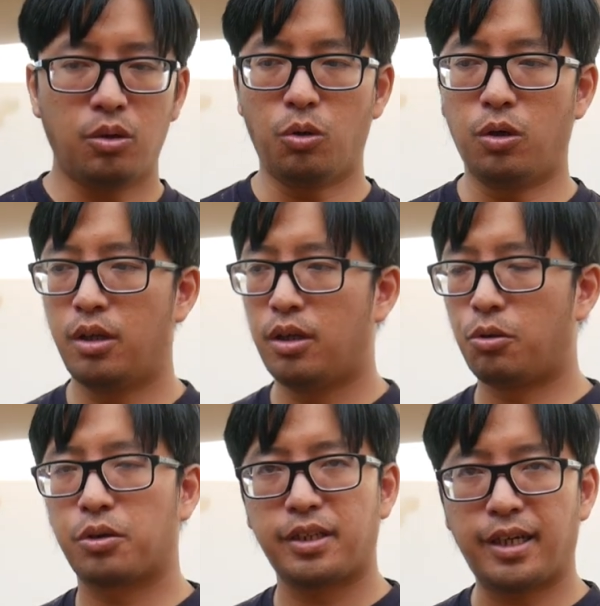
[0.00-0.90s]
Or
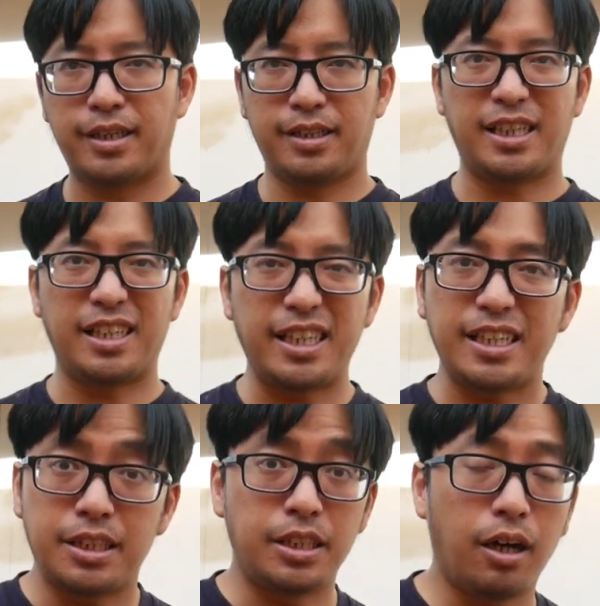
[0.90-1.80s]
looking at
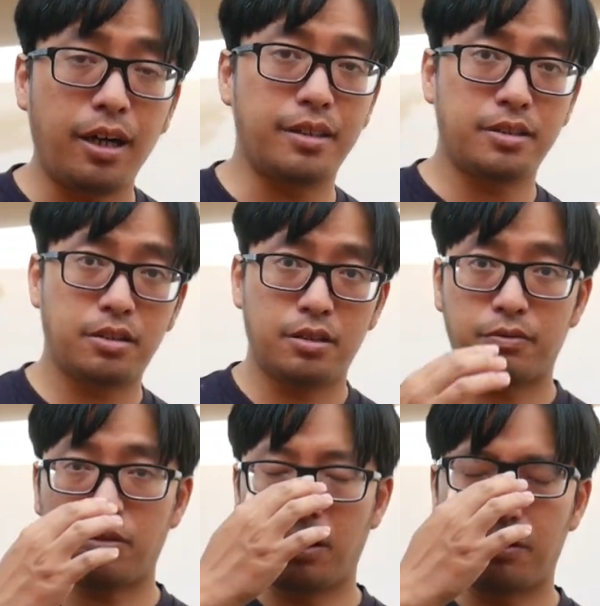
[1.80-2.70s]
elite knights
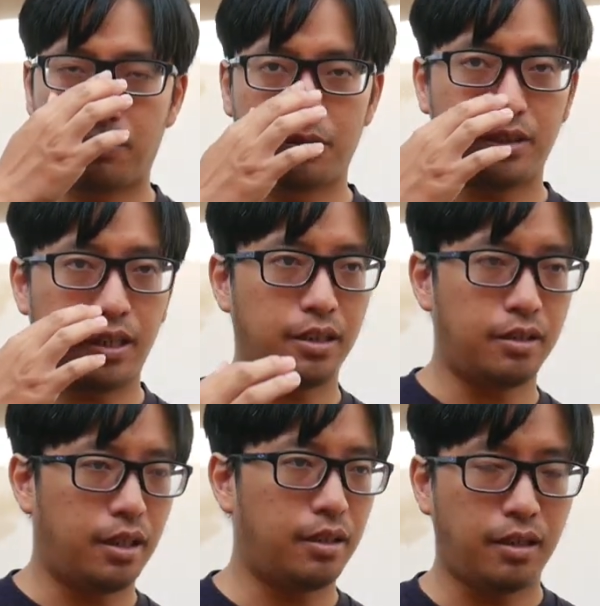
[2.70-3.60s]
who've gone through
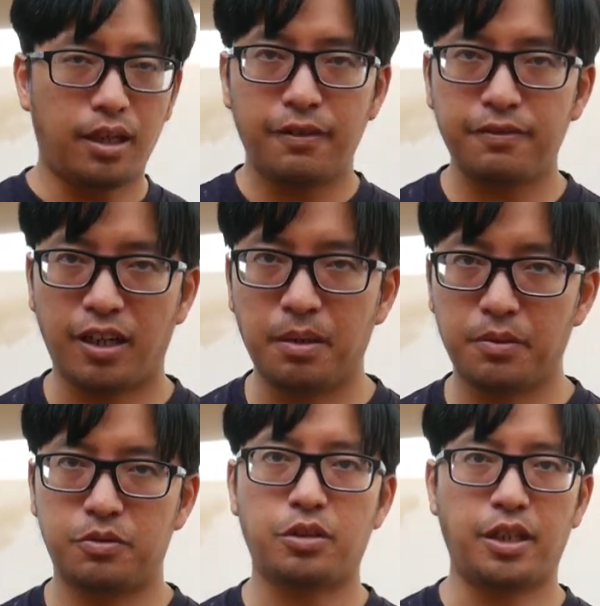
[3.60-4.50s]
a lifetime
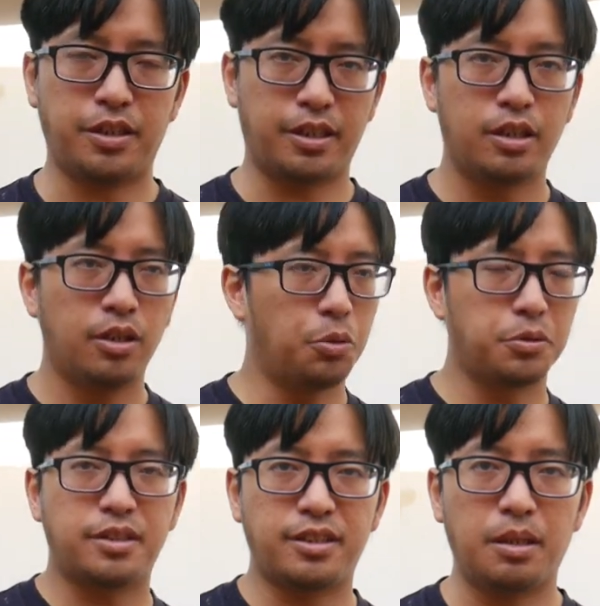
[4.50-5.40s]
of training, or
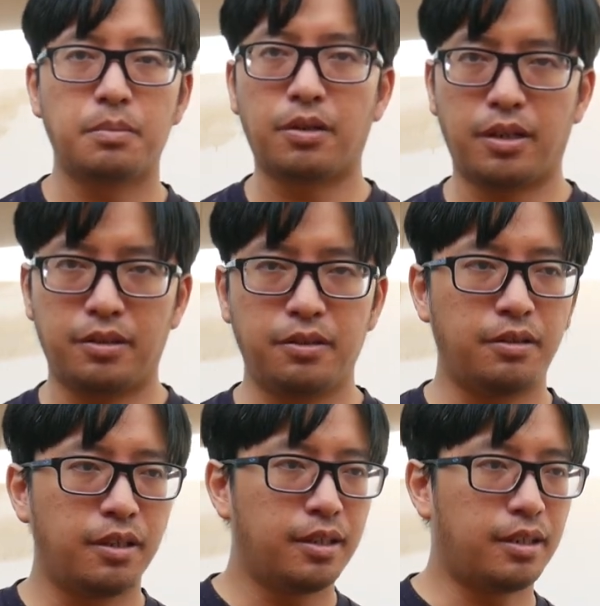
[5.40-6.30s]
samurai
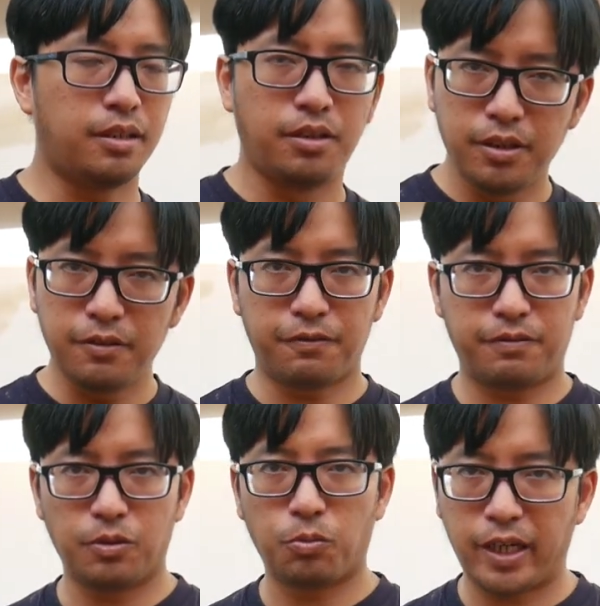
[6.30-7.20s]
who
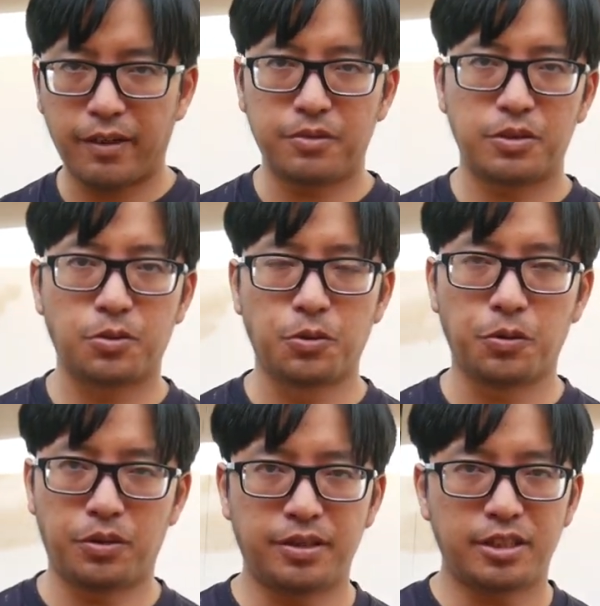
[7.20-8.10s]
live the way of the
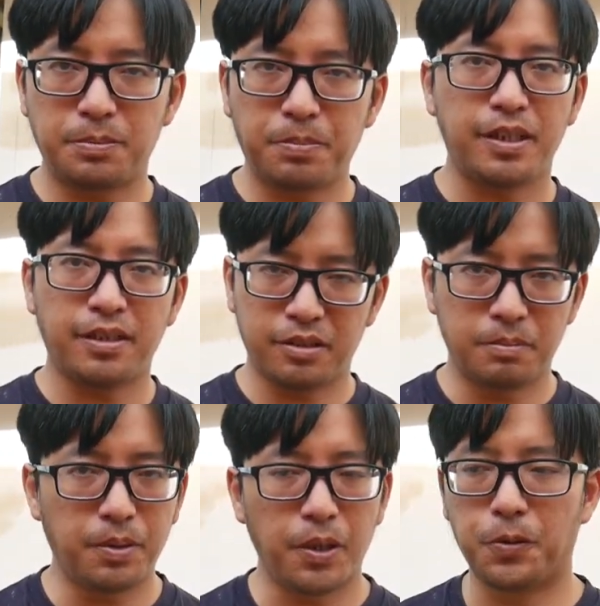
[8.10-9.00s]
sword and the spear and the
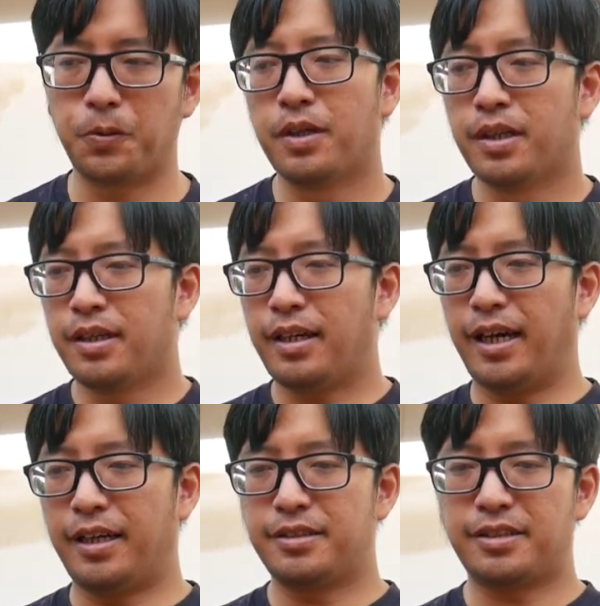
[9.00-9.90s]
bow,
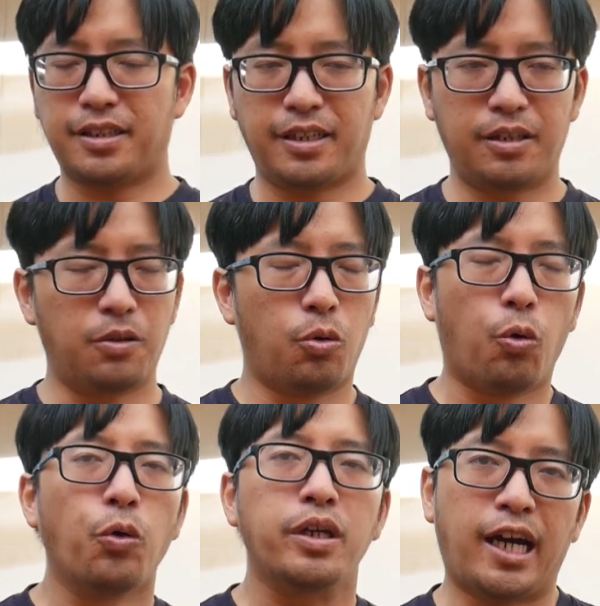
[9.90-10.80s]
and say, oh,
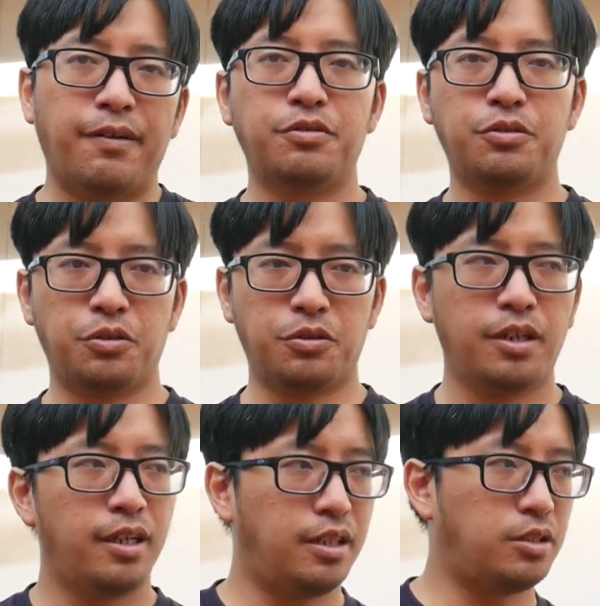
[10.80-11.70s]
all you have to do
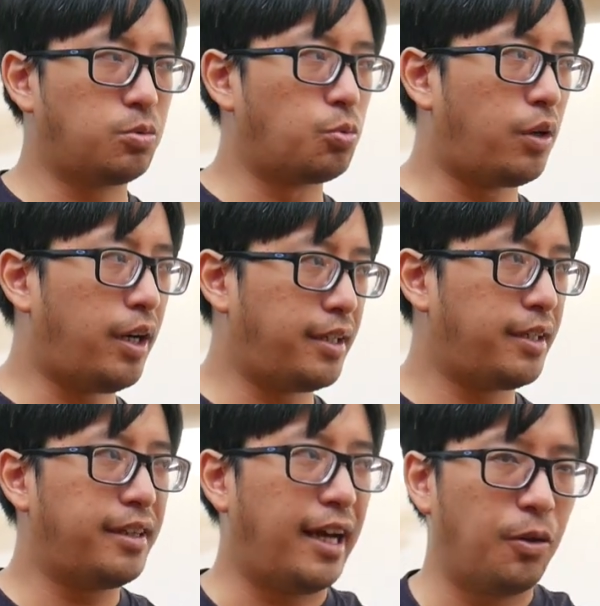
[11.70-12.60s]
is ride
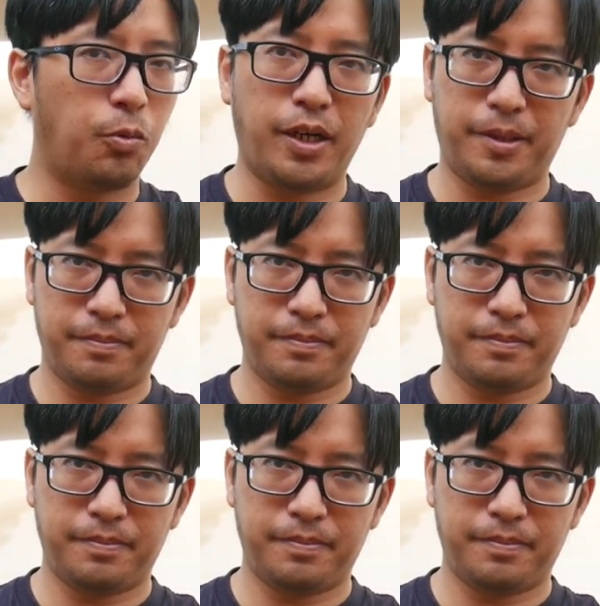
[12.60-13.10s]
that way.